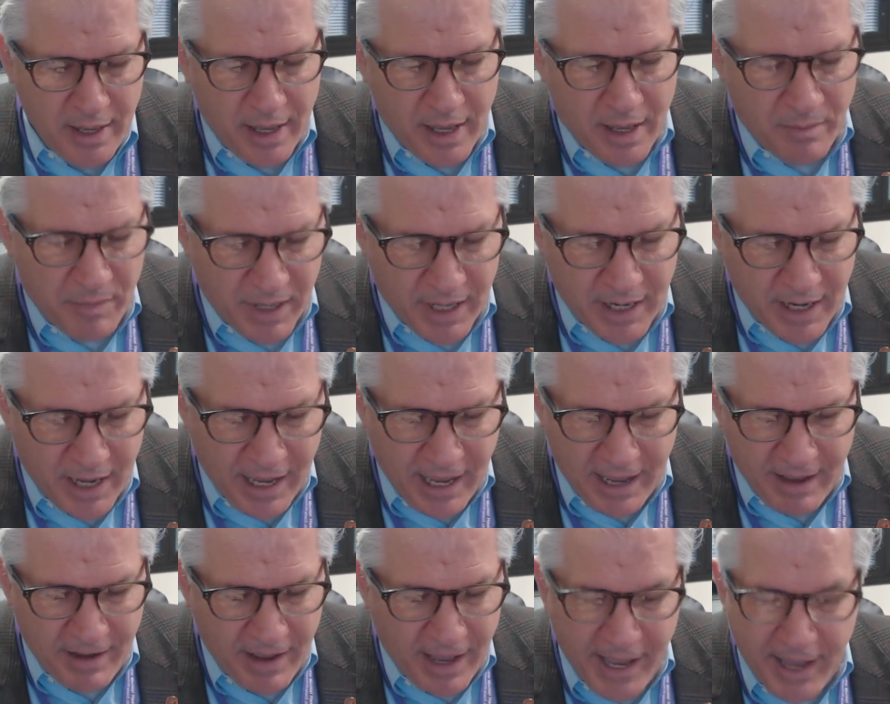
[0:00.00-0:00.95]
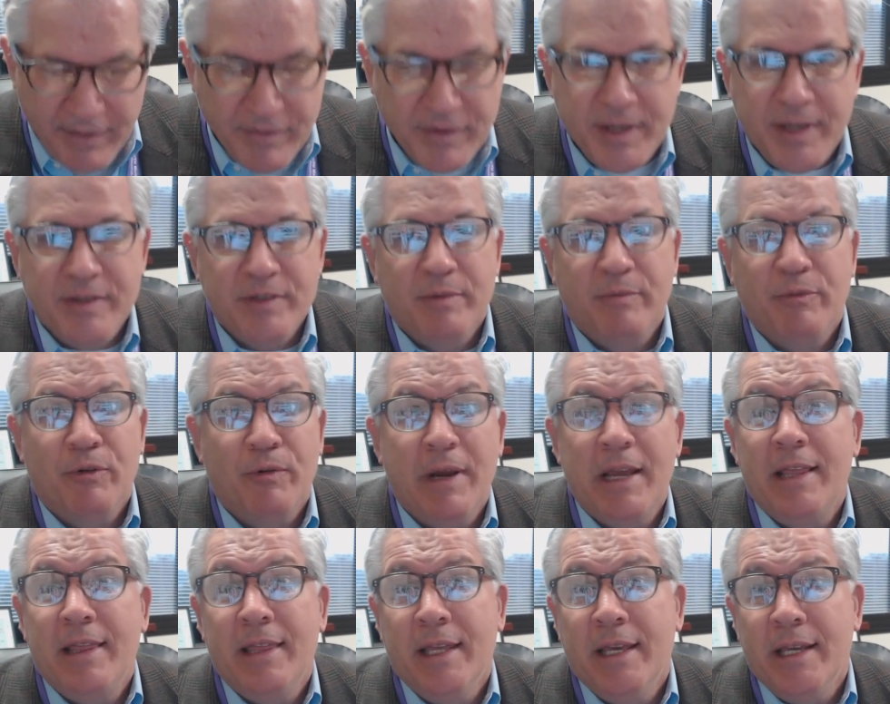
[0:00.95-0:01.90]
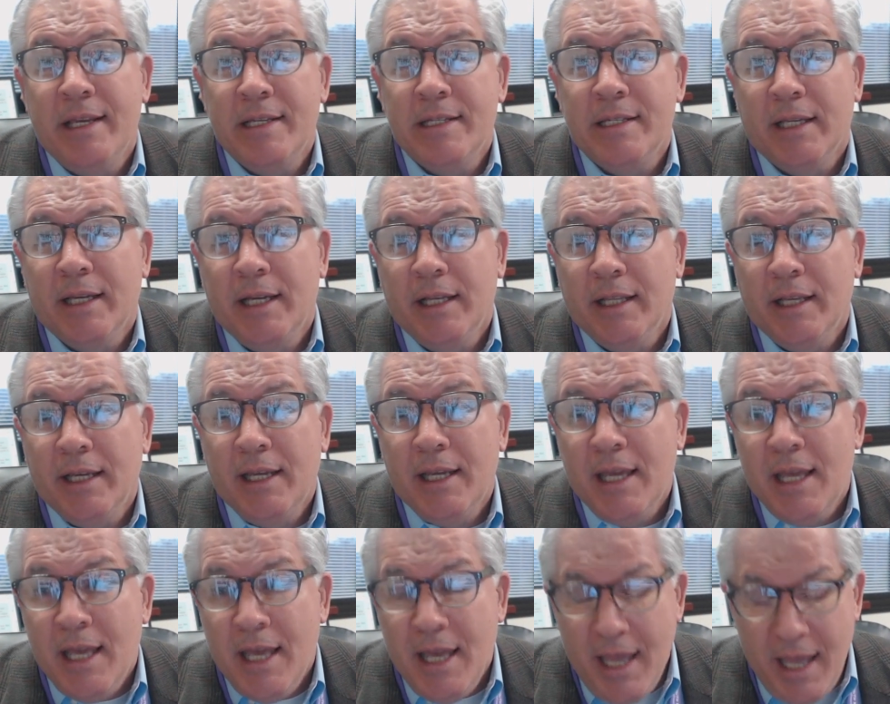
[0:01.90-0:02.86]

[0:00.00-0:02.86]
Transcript: Uh, but I, I, have seen some great things lately.